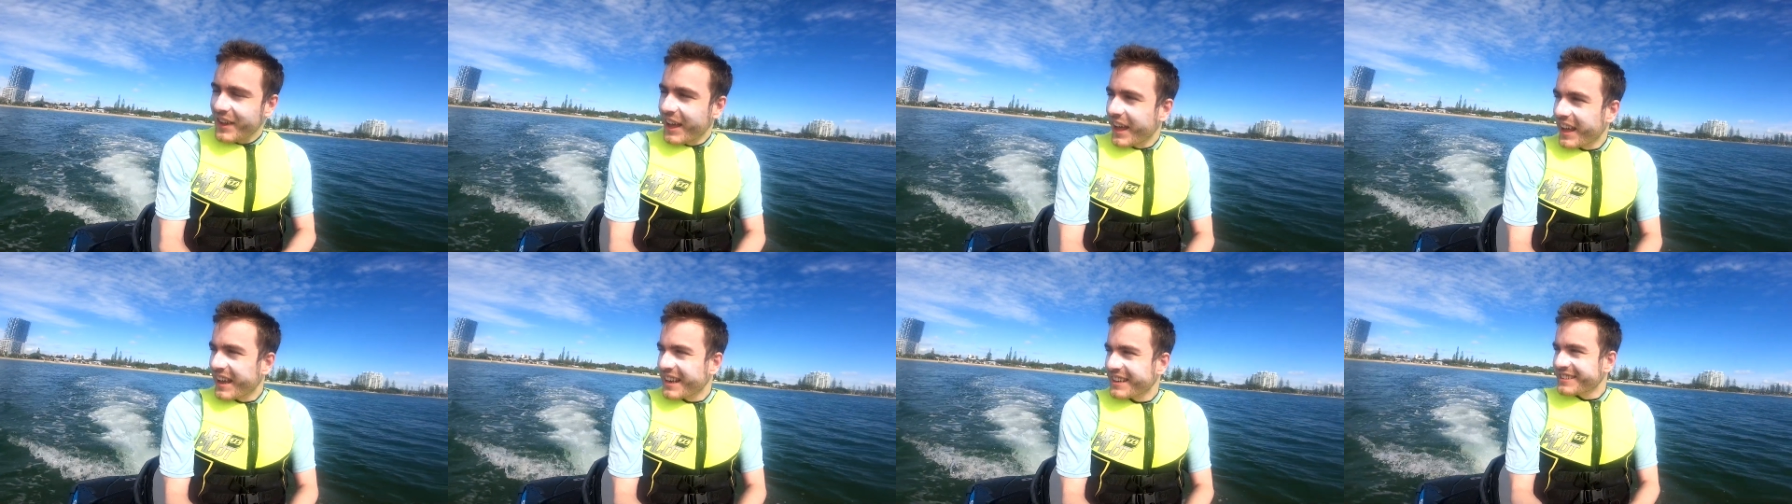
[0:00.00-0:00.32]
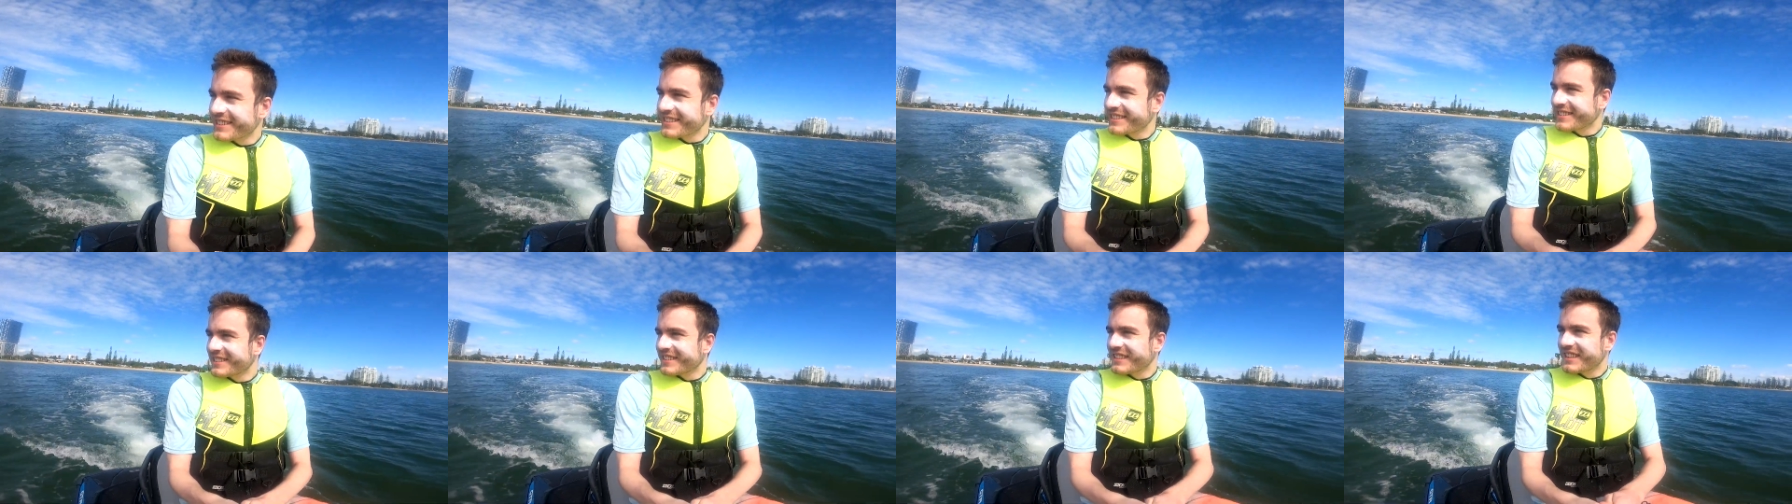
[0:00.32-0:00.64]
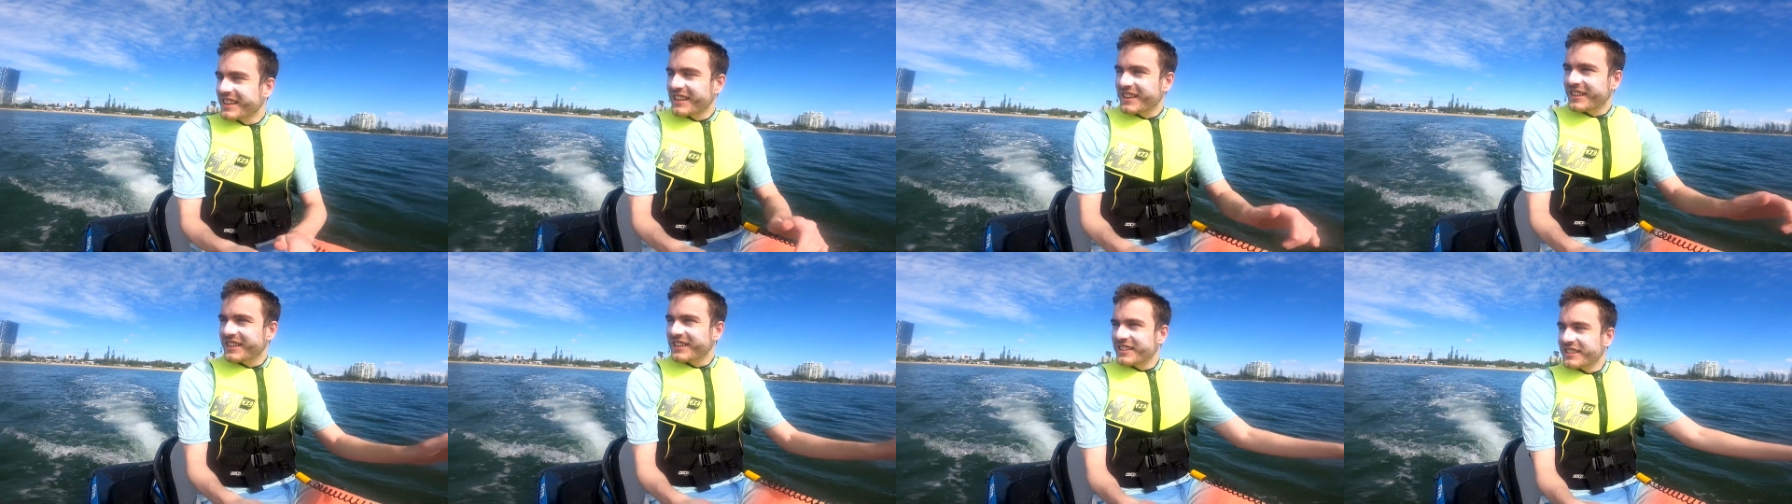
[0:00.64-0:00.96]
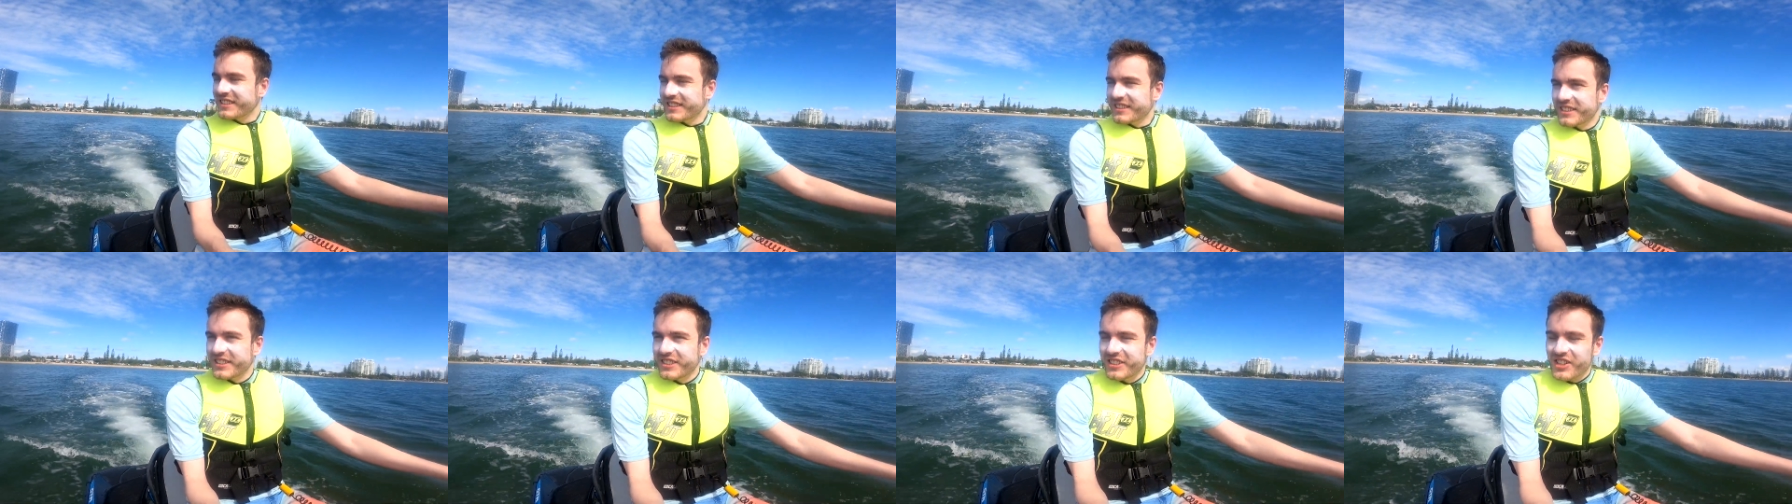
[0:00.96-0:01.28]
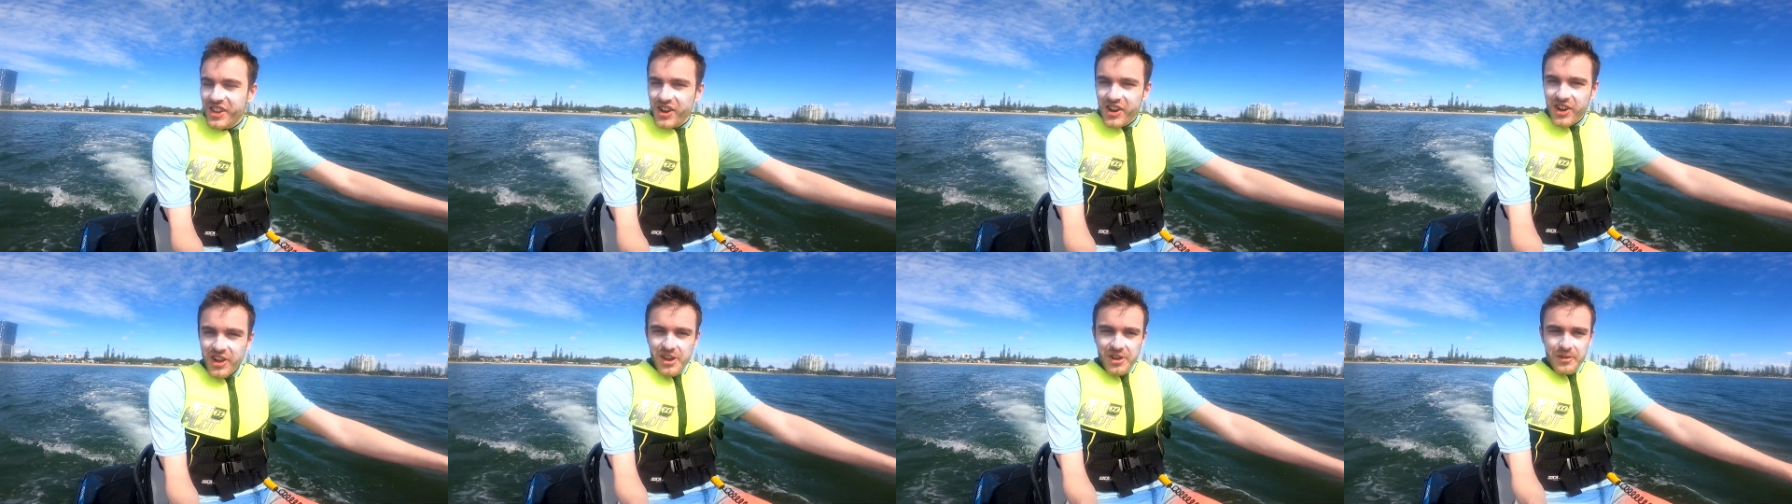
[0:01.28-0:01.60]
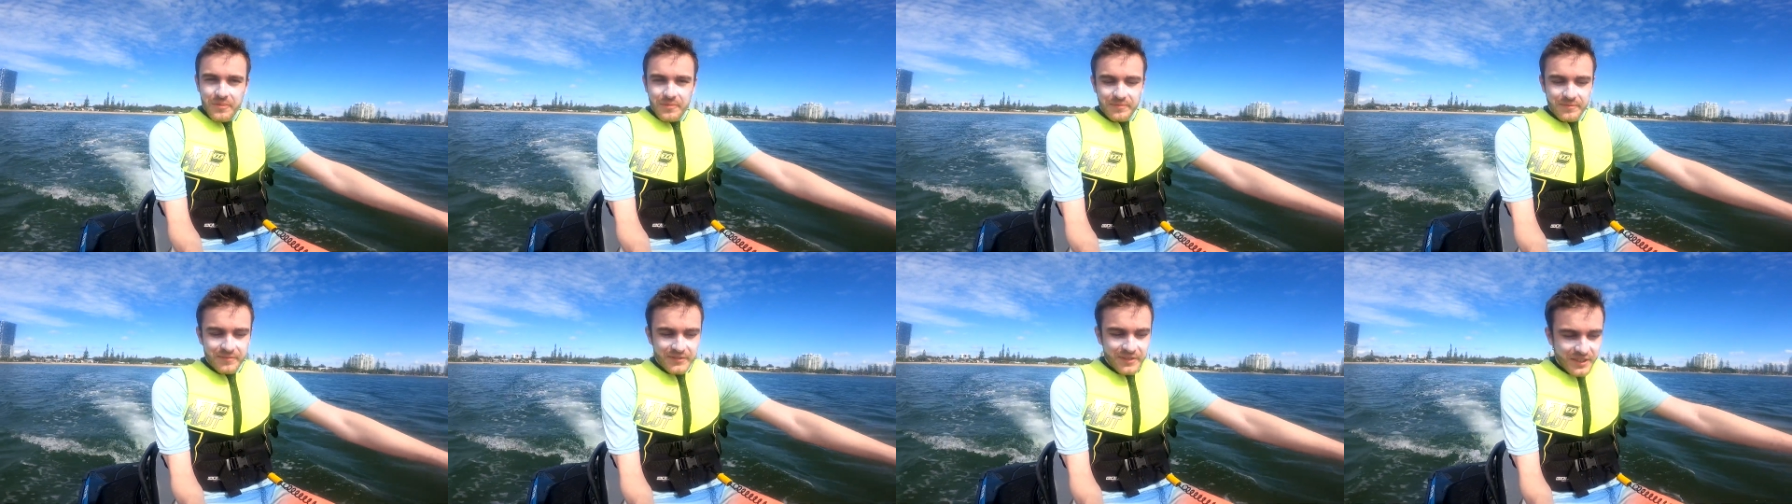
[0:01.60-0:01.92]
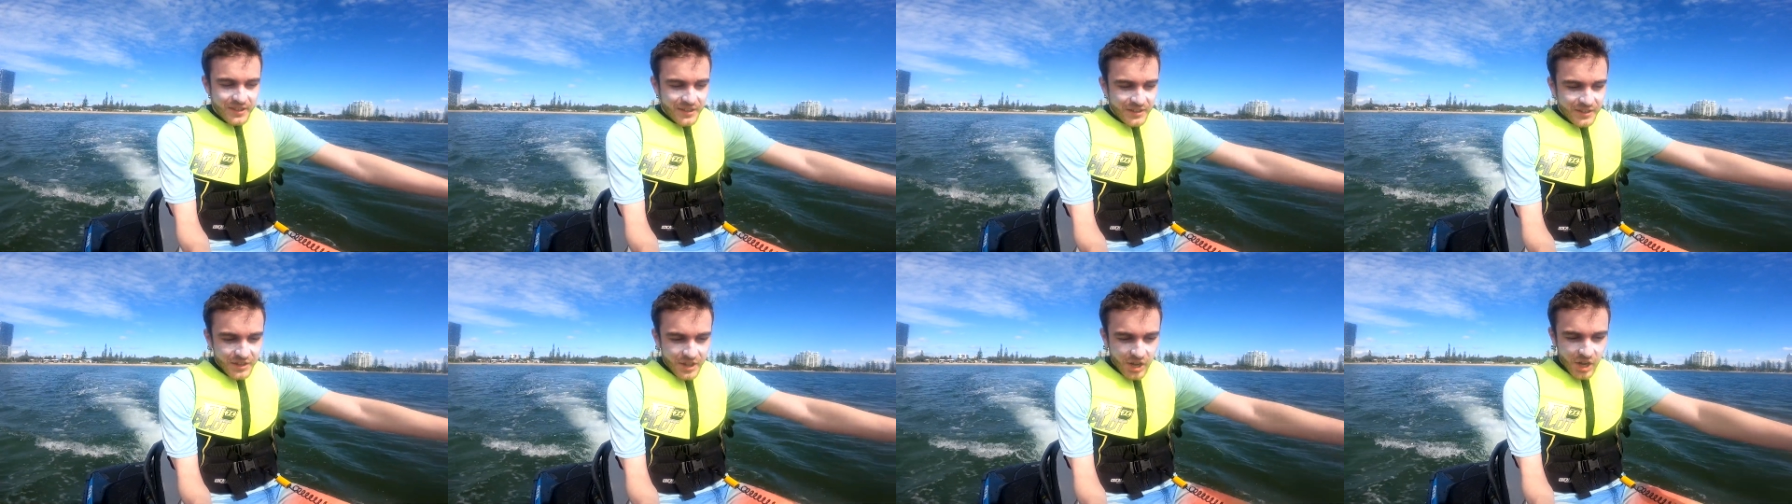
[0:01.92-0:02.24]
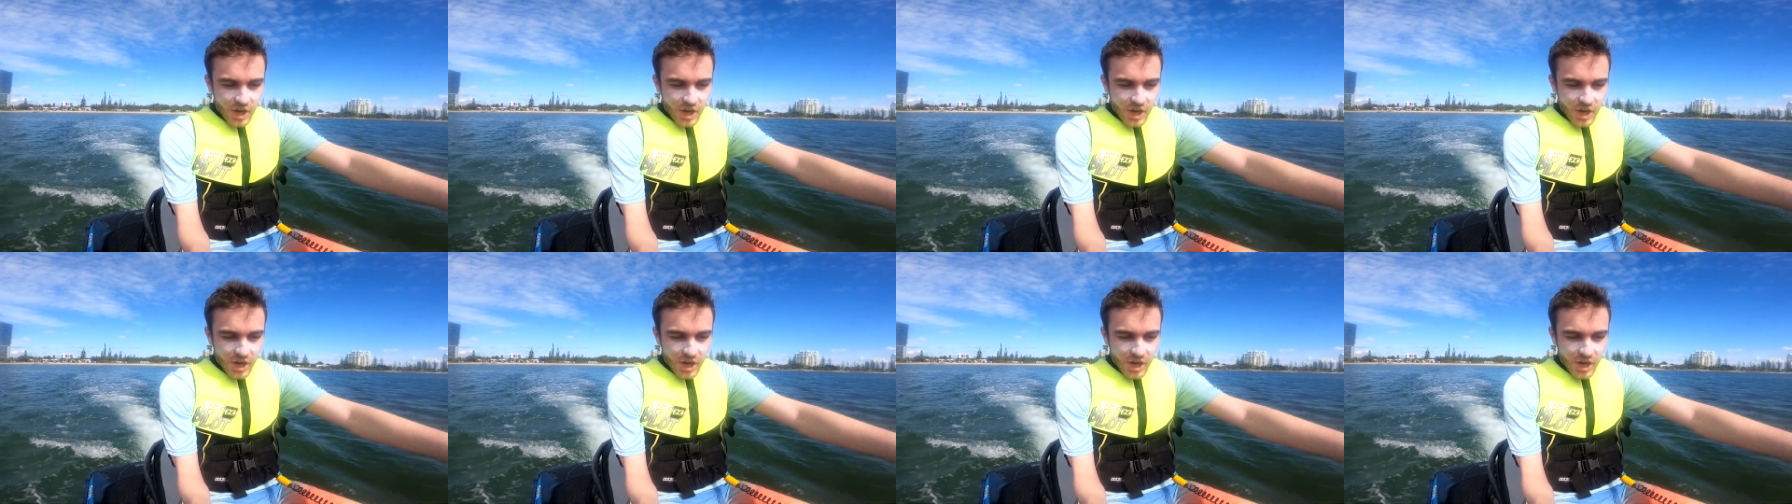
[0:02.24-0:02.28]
man. You know,